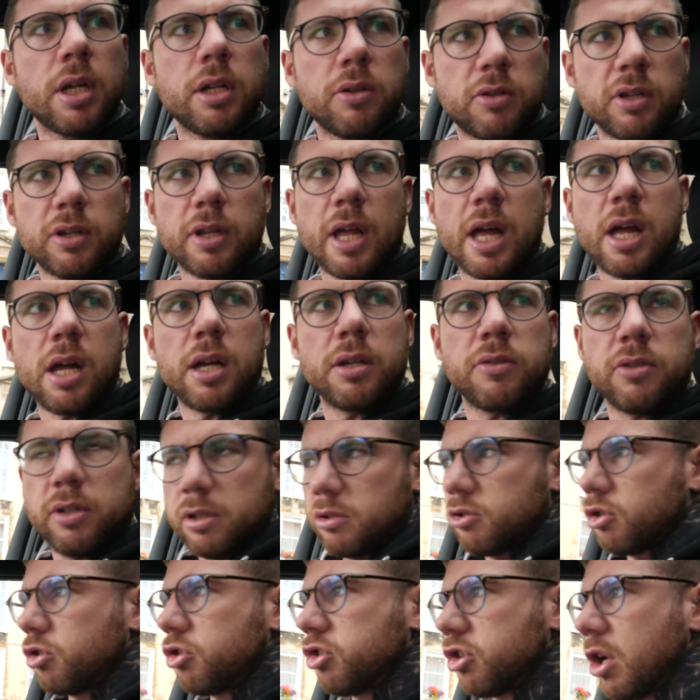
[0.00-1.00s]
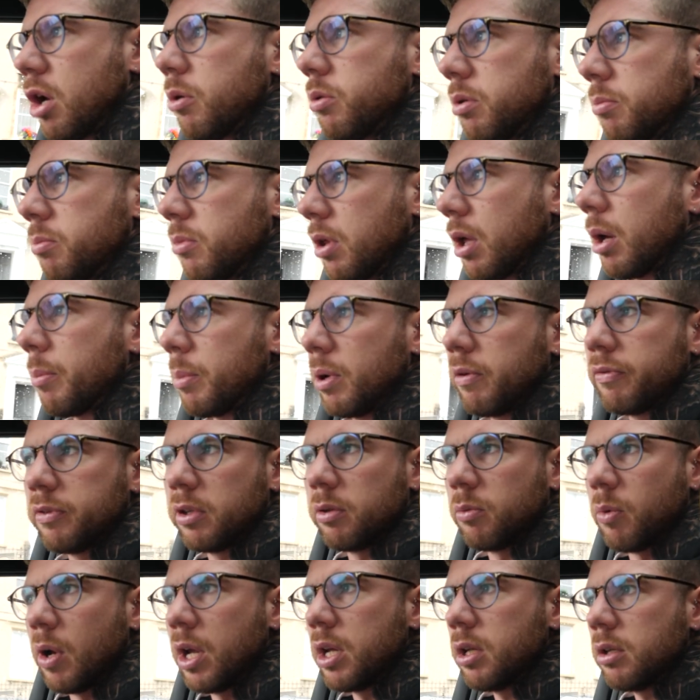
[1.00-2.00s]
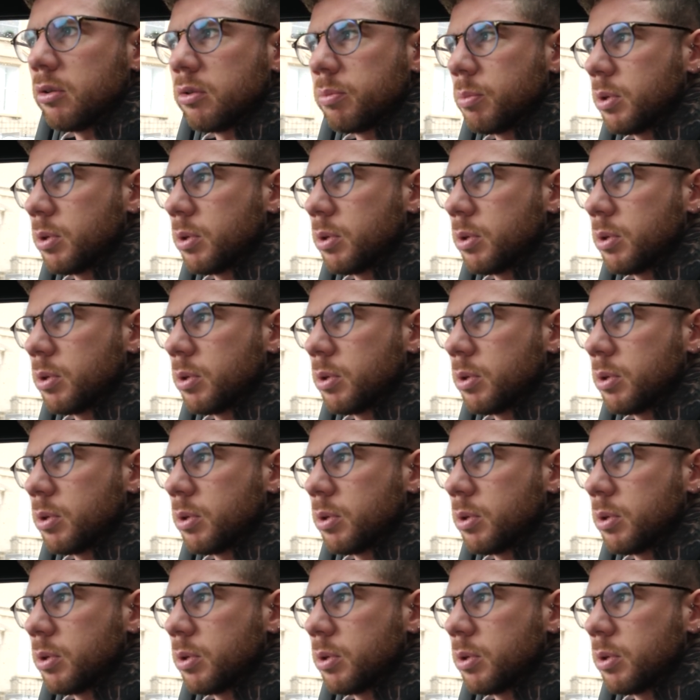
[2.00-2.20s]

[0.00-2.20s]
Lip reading: Is it that? Is it just show them that I'm lifting weights?